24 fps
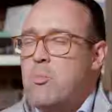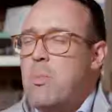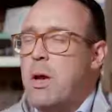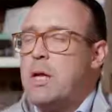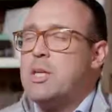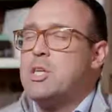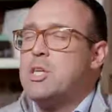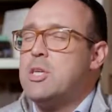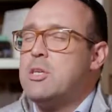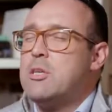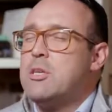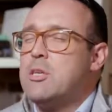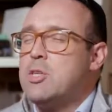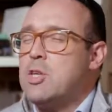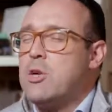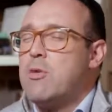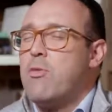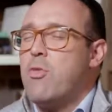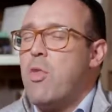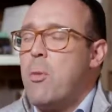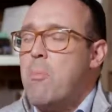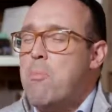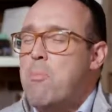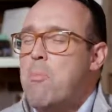You mentioned the sort
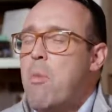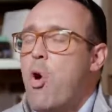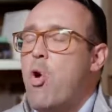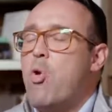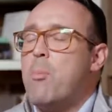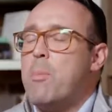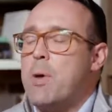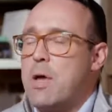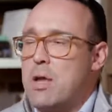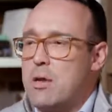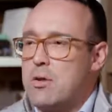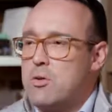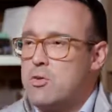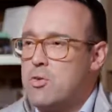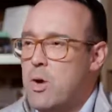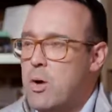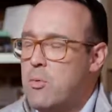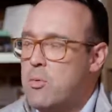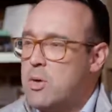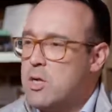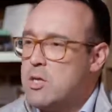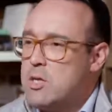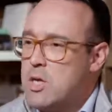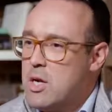of the moment. So
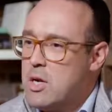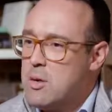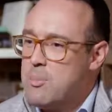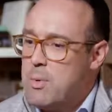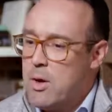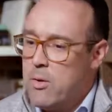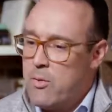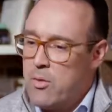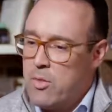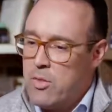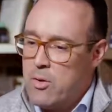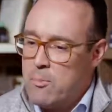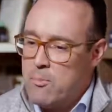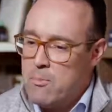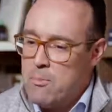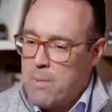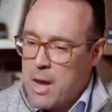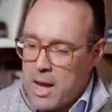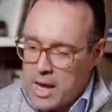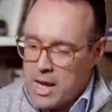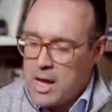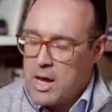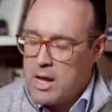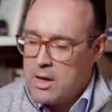I want to talk about the
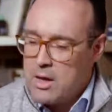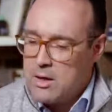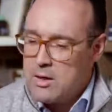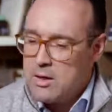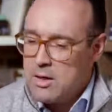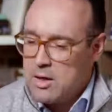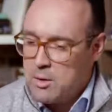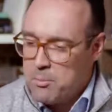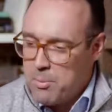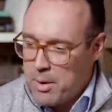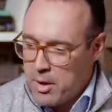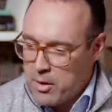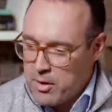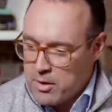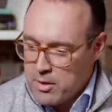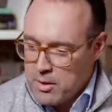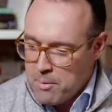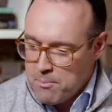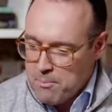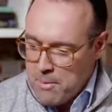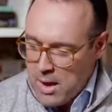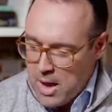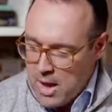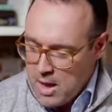man, comparing
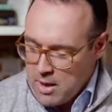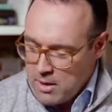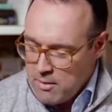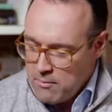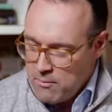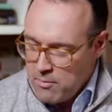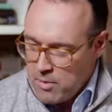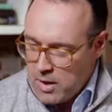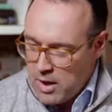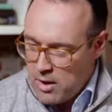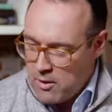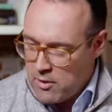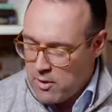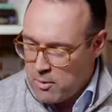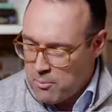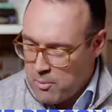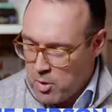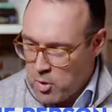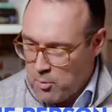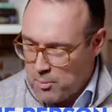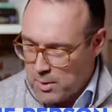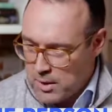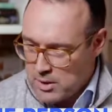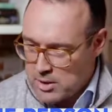the men and the
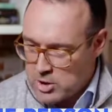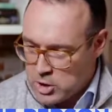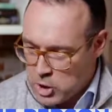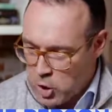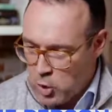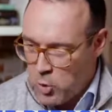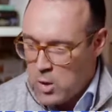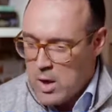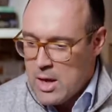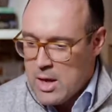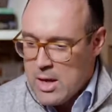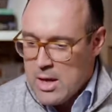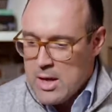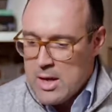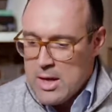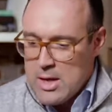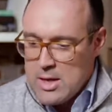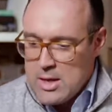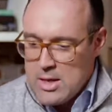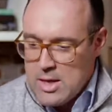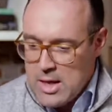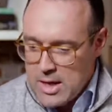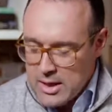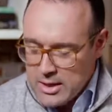moment. So
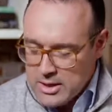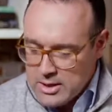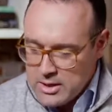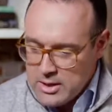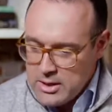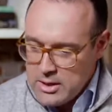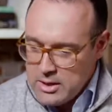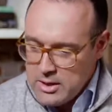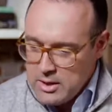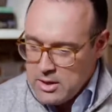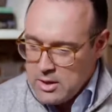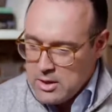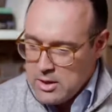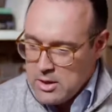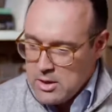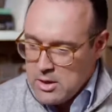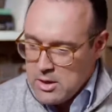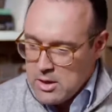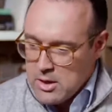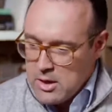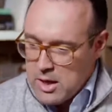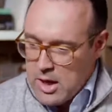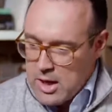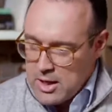Nixon
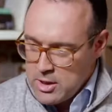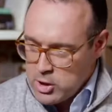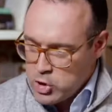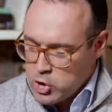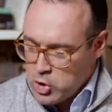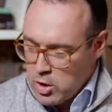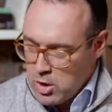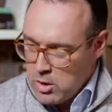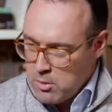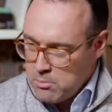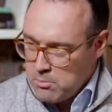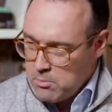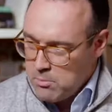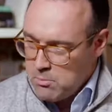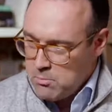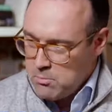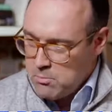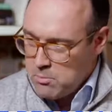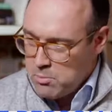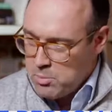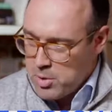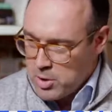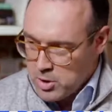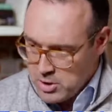and Trump,
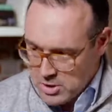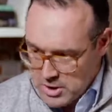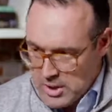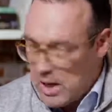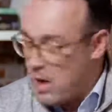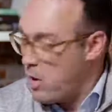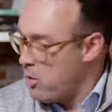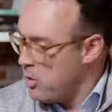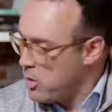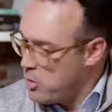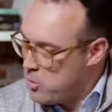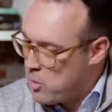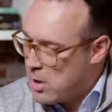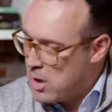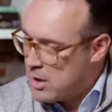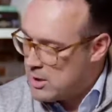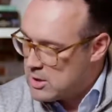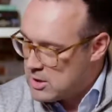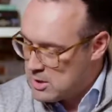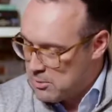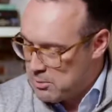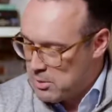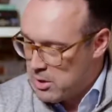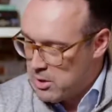
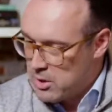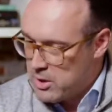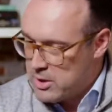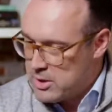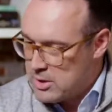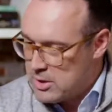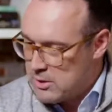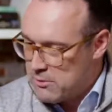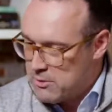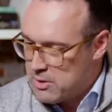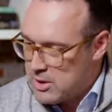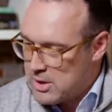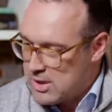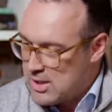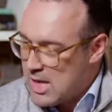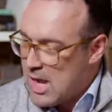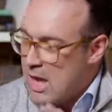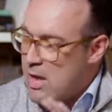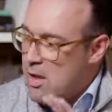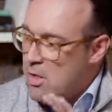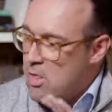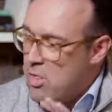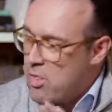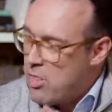personality-wise, similarities, differences,
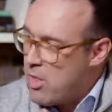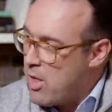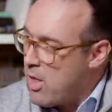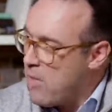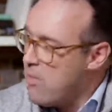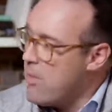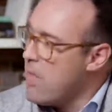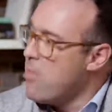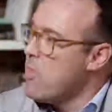then